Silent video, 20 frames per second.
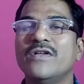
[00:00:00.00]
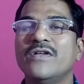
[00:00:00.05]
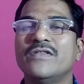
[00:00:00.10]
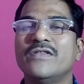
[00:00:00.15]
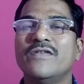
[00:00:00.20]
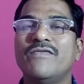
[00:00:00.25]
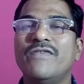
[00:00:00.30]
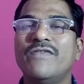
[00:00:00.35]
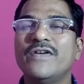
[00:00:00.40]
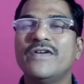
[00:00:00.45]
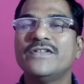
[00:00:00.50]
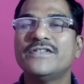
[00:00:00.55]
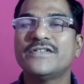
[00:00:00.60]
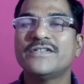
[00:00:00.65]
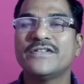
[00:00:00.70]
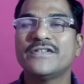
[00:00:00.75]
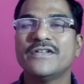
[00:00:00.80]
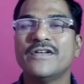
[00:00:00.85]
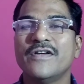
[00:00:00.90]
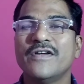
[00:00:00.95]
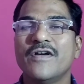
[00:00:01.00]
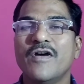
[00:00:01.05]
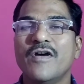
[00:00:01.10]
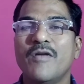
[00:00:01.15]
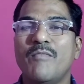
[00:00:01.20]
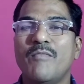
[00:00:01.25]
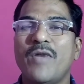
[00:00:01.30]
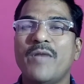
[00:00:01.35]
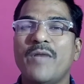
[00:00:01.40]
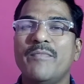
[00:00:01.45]
The first,
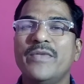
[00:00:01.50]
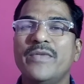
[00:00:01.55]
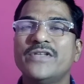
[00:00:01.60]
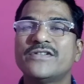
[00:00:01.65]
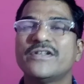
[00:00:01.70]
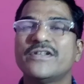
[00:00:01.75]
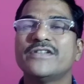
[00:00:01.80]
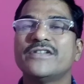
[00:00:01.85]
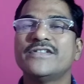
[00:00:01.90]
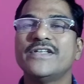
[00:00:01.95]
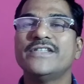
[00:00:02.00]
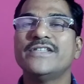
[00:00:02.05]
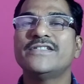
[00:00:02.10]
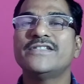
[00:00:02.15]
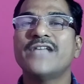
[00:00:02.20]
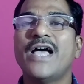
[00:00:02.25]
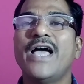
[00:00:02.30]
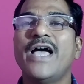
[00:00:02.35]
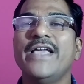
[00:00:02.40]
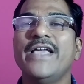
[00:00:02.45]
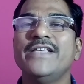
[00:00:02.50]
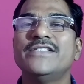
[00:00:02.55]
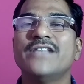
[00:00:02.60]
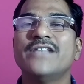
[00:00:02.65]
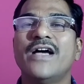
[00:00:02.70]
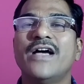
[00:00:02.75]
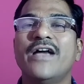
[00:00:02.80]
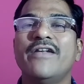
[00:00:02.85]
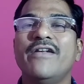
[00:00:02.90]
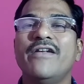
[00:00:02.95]
my mistress's eyes
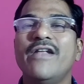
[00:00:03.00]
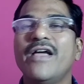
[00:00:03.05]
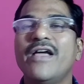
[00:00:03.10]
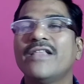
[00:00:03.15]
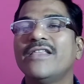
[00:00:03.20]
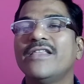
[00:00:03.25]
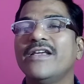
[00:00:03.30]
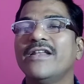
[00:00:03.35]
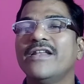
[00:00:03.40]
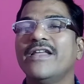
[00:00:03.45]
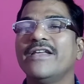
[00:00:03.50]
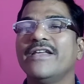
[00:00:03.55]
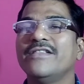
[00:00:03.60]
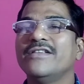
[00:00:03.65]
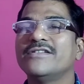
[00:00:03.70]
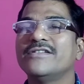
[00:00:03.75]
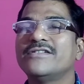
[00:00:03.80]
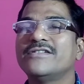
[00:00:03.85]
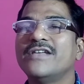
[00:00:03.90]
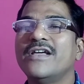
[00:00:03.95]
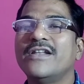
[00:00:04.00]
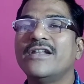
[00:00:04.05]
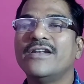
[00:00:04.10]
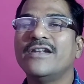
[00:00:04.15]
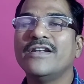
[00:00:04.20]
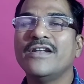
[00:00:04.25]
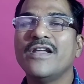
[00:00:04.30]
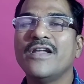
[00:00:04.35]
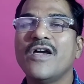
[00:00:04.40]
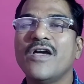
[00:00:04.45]
are nothing like the
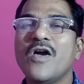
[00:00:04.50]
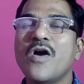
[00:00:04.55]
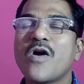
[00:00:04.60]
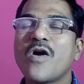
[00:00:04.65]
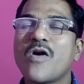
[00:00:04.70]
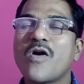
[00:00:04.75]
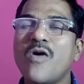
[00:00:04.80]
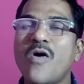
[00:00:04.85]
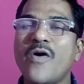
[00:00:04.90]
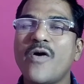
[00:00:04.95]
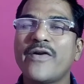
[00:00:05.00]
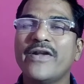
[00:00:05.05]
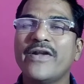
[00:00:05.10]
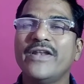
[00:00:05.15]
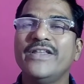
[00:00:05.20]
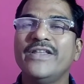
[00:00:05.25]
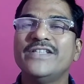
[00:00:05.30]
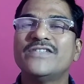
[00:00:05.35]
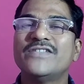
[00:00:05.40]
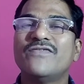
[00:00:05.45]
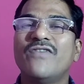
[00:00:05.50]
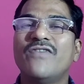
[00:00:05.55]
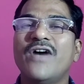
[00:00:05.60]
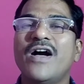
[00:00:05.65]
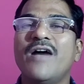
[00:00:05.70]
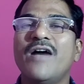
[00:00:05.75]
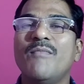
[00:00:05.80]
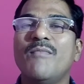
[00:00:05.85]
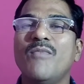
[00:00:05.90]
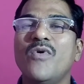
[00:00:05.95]
sun. Coral is
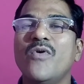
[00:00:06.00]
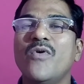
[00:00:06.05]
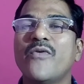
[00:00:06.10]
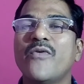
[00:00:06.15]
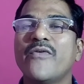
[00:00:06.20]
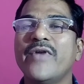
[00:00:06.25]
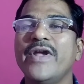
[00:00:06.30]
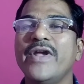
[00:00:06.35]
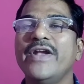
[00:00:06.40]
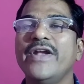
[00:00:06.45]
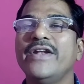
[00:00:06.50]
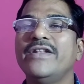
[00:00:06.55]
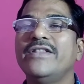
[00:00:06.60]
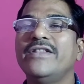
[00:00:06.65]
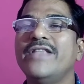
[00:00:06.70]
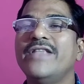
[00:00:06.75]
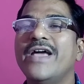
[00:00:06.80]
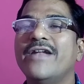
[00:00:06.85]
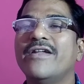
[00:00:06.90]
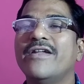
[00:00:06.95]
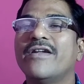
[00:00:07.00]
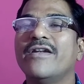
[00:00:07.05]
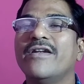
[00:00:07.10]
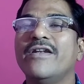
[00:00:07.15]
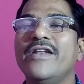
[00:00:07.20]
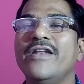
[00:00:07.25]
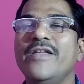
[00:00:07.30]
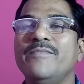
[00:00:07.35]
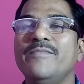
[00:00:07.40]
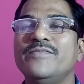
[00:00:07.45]
far more red than her
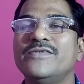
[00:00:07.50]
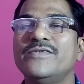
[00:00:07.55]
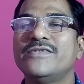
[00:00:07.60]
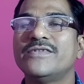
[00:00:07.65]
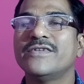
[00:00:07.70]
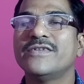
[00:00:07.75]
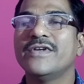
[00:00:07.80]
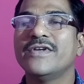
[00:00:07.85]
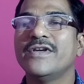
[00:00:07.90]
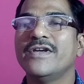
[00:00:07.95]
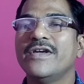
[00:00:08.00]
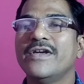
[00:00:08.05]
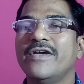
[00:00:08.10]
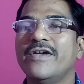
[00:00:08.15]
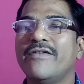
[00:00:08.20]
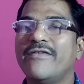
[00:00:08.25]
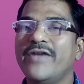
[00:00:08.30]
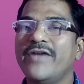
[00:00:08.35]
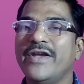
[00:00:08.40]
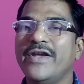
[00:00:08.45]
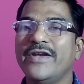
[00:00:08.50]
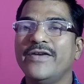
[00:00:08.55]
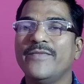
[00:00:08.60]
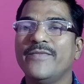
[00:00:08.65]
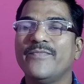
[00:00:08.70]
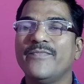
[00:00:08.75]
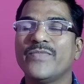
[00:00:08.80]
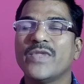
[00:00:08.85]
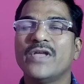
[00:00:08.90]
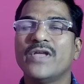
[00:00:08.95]
lips red.
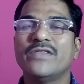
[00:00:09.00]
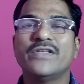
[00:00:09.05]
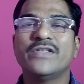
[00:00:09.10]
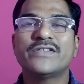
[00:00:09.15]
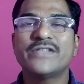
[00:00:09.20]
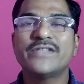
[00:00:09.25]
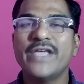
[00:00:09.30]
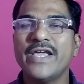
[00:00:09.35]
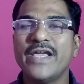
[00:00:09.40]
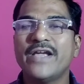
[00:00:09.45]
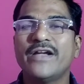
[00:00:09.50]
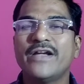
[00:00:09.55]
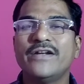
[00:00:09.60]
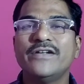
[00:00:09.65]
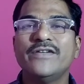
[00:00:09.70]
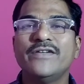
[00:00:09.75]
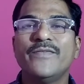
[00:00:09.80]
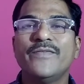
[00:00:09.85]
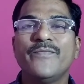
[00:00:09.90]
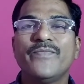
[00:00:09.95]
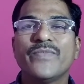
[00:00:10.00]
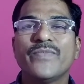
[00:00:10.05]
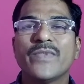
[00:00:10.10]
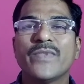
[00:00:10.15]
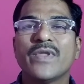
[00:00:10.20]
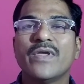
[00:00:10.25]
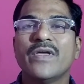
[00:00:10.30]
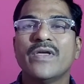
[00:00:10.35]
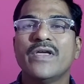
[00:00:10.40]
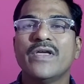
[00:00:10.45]
The second
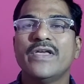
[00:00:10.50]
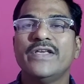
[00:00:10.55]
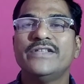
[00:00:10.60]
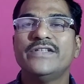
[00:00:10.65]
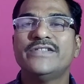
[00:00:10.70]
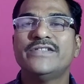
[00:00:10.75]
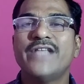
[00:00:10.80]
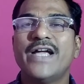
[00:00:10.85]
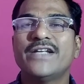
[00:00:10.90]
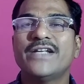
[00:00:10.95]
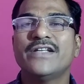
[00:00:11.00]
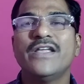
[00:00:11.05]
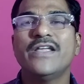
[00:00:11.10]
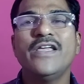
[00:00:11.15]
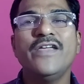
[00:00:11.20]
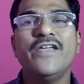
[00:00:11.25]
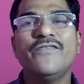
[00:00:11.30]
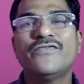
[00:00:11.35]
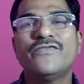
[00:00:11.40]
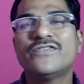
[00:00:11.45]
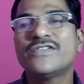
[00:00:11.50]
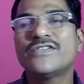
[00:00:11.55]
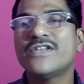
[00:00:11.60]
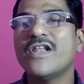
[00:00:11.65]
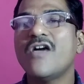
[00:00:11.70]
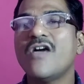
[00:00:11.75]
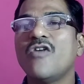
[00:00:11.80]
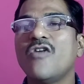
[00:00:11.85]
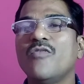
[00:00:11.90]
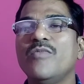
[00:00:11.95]
is that if
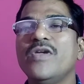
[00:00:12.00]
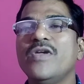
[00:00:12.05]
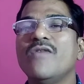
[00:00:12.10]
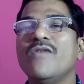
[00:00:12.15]
snow be